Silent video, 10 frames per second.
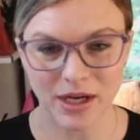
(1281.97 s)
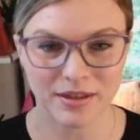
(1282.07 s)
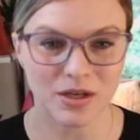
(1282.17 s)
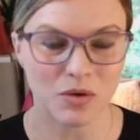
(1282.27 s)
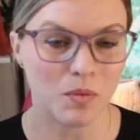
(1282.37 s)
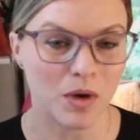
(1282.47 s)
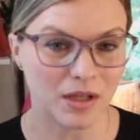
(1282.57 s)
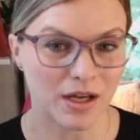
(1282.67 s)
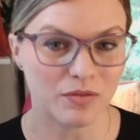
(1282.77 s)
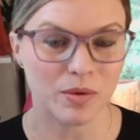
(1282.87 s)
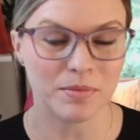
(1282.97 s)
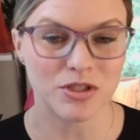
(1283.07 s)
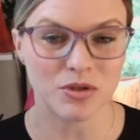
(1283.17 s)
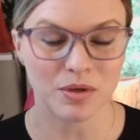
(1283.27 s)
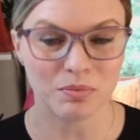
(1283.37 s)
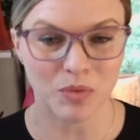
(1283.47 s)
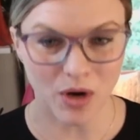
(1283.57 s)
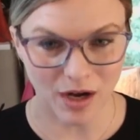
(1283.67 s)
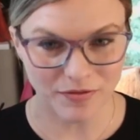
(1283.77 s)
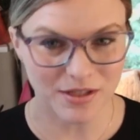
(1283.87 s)
I think a lot of women do it more
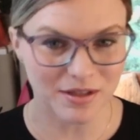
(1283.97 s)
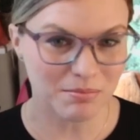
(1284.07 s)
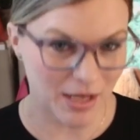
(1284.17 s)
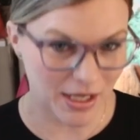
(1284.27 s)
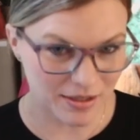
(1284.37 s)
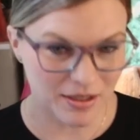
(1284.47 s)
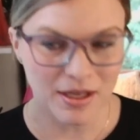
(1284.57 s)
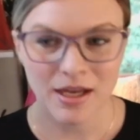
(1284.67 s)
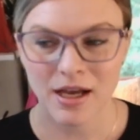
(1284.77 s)
often than men.